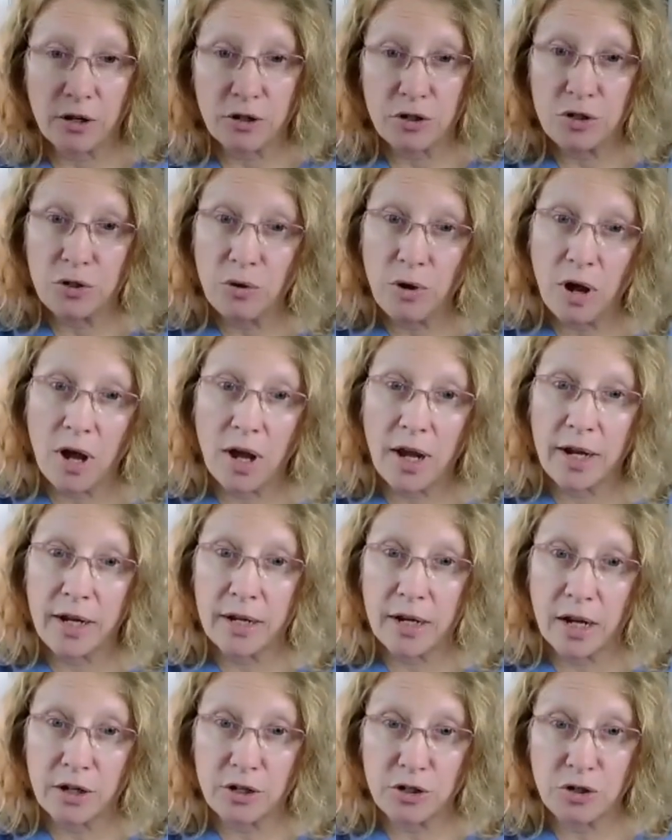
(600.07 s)
Not too
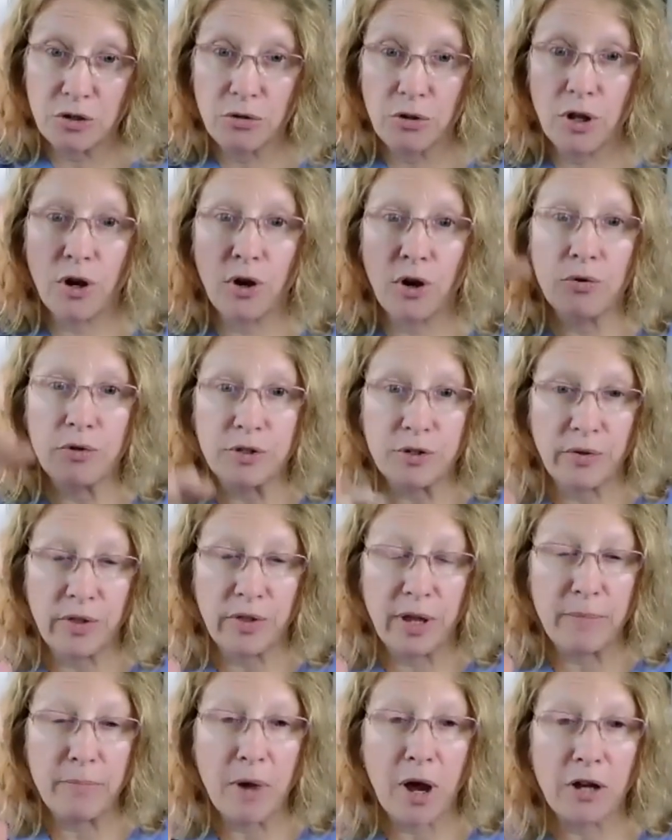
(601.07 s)
high, not too low. So
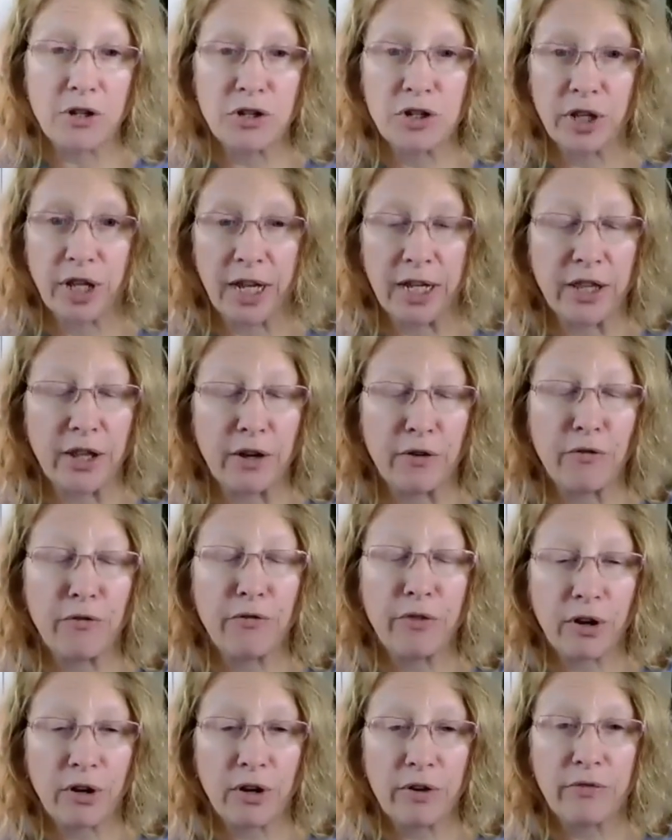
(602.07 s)
they modulate. They're
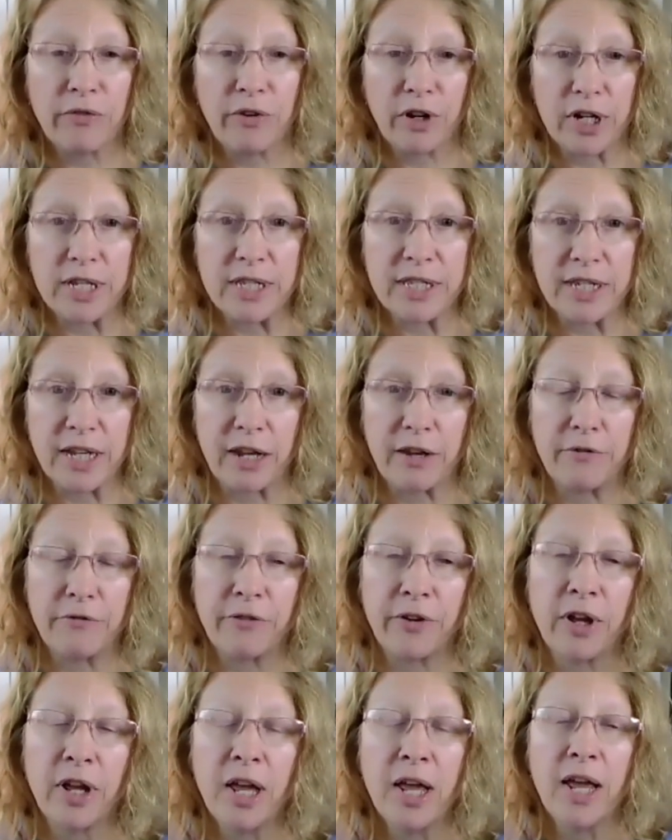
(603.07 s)
very, very
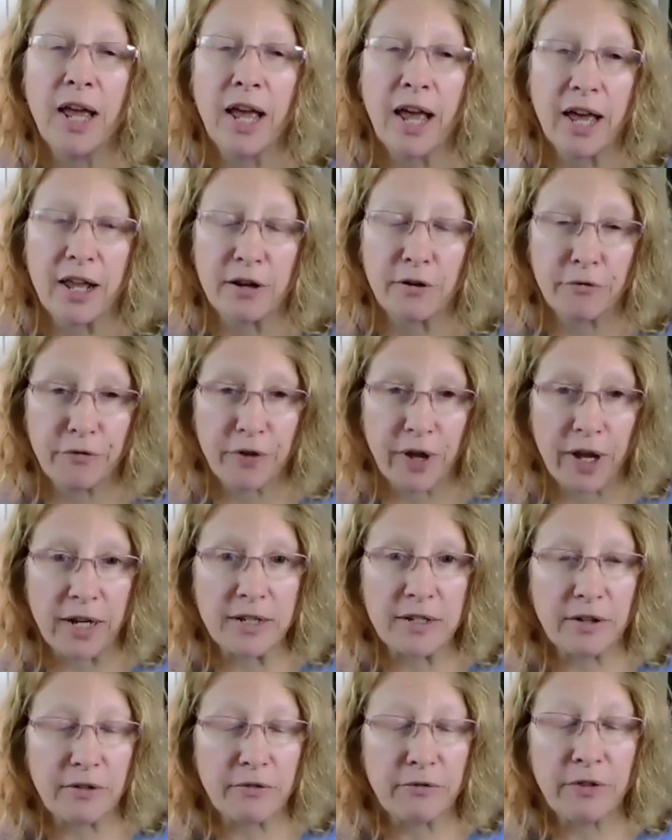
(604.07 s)
safe and
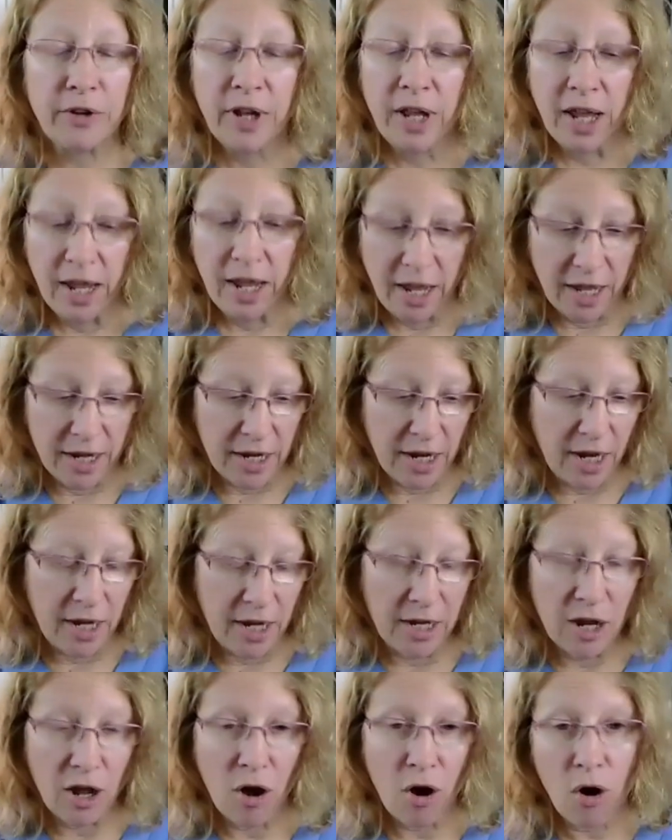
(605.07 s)
effective. And
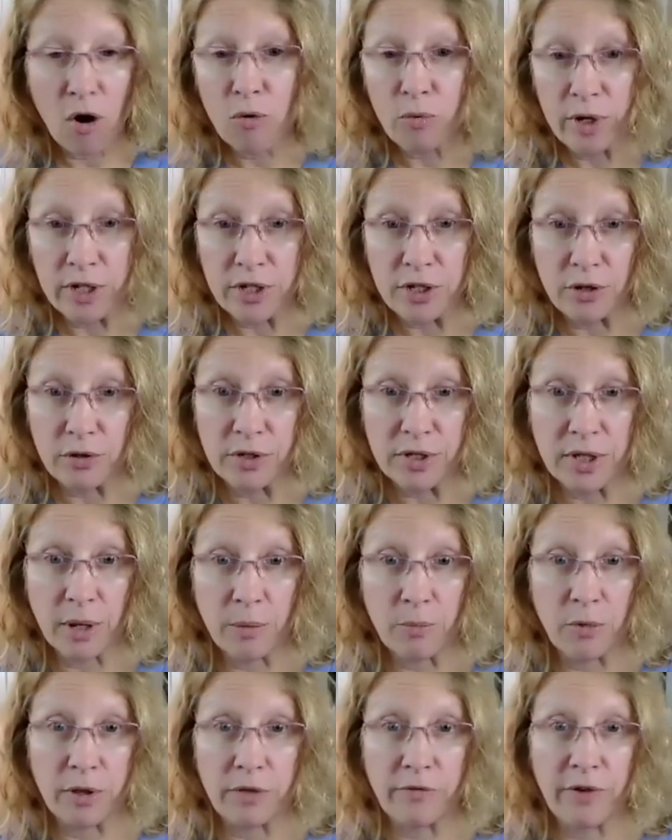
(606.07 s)
I always use
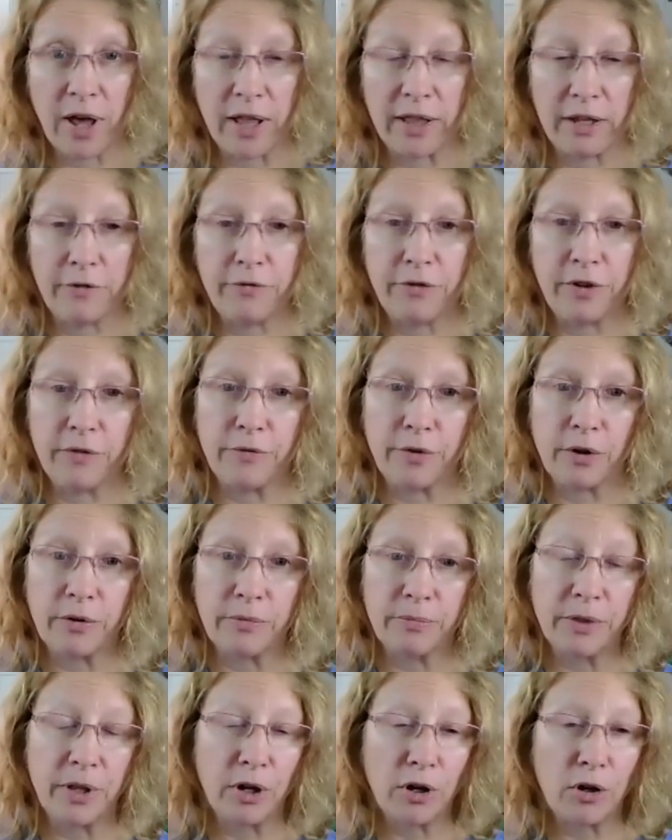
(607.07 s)
them with valley
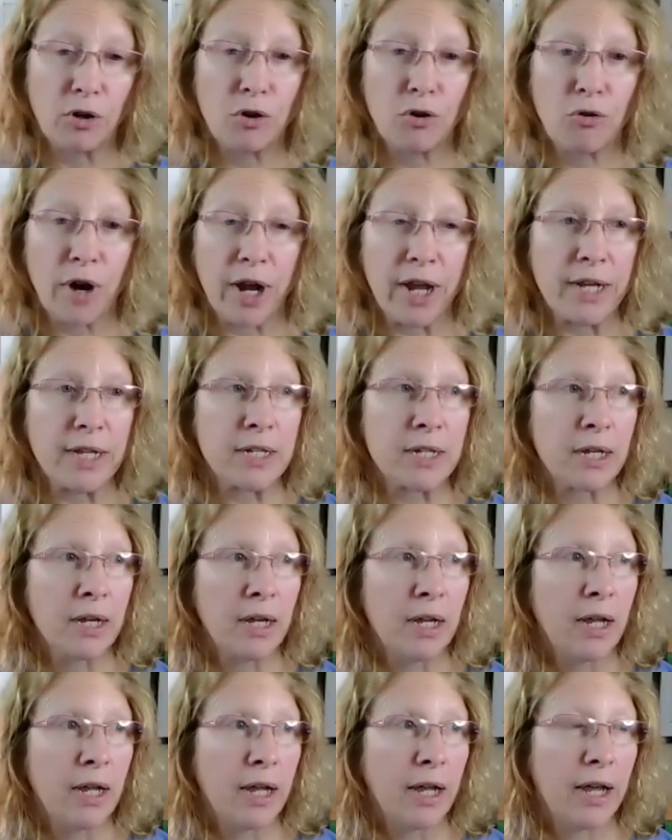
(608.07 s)
fever. They're a great
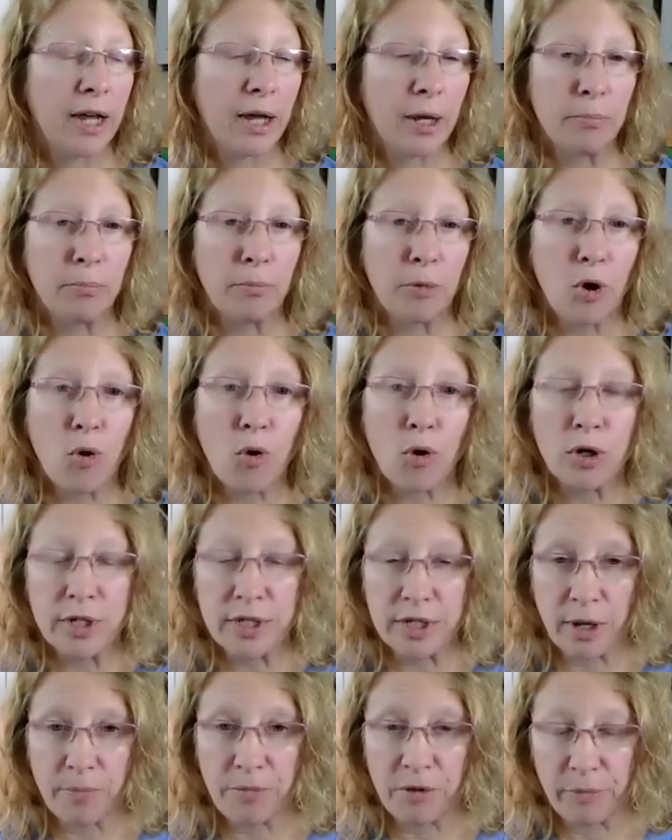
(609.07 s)
core
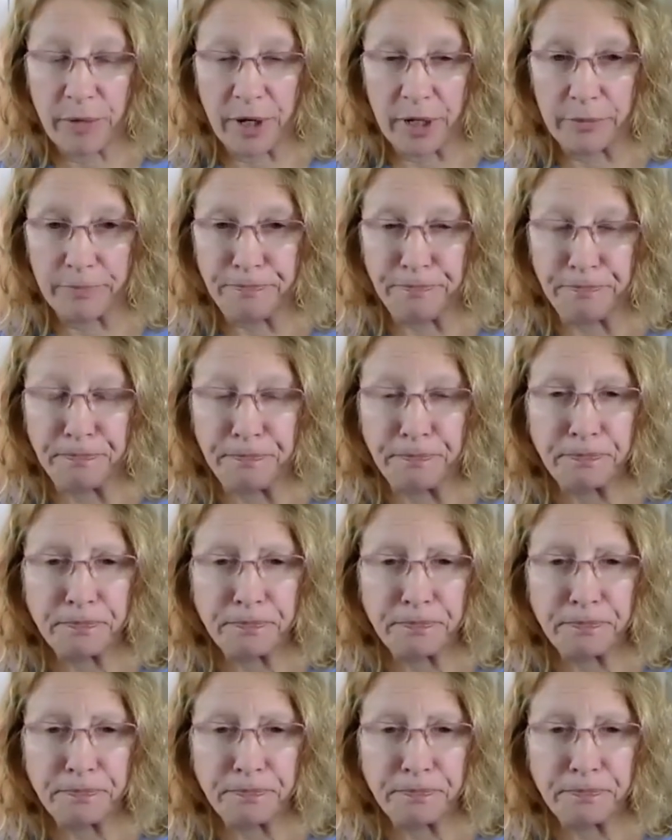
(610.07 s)
supplement.